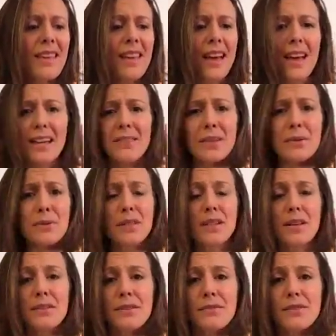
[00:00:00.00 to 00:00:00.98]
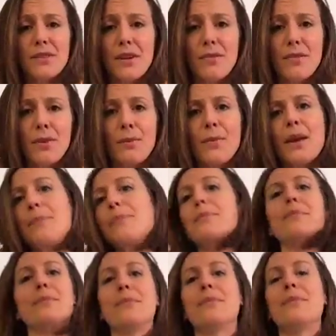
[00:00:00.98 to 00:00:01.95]
and if there was loads of stuff on,
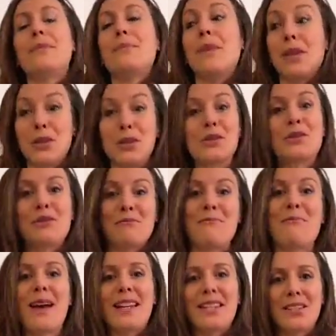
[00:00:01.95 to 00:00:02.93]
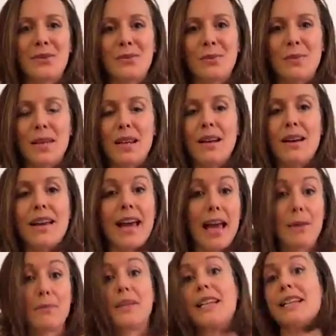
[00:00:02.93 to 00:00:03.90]
my good managers would be like,
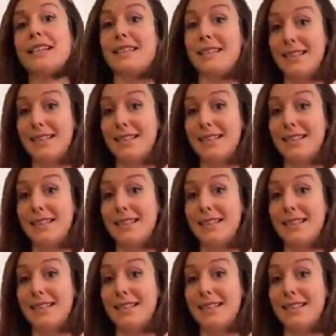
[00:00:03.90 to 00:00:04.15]
Emily,